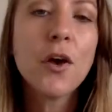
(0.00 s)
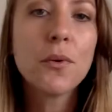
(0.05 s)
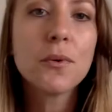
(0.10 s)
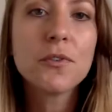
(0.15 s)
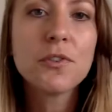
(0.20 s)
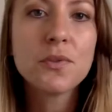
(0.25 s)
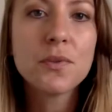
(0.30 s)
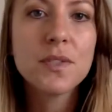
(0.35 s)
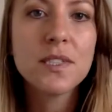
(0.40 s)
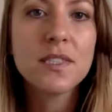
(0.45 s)

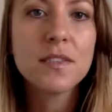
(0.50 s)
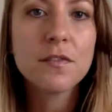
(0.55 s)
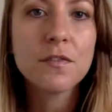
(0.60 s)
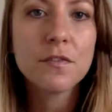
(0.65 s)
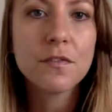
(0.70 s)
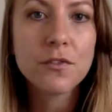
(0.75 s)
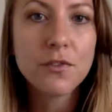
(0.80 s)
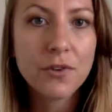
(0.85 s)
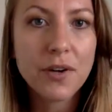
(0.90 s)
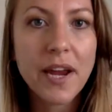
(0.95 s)
which was
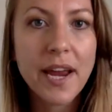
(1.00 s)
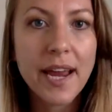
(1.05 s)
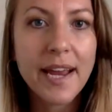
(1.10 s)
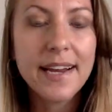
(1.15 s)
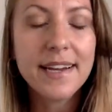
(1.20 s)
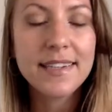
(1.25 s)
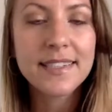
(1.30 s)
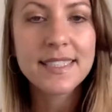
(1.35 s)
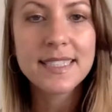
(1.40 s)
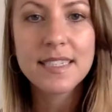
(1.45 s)

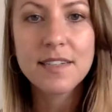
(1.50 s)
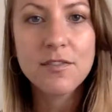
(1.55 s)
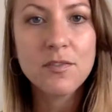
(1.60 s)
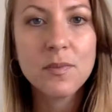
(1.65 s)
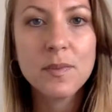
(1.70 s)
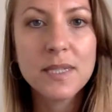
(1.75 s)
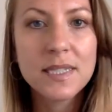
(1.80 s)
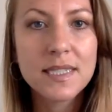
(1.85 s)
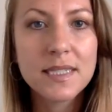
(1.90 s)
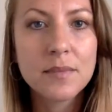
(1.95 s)
great. It's
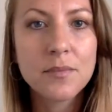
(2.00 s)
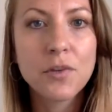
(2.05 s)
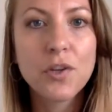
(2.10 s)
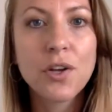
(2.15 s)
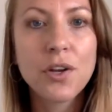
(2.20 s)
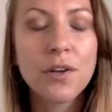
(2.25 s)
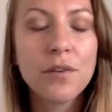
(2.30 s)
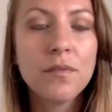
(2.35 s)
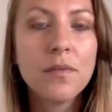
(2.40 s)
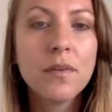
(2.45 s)
given me some
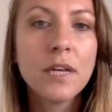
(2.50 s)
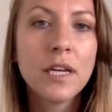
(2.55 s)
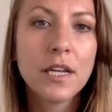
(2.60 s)
good,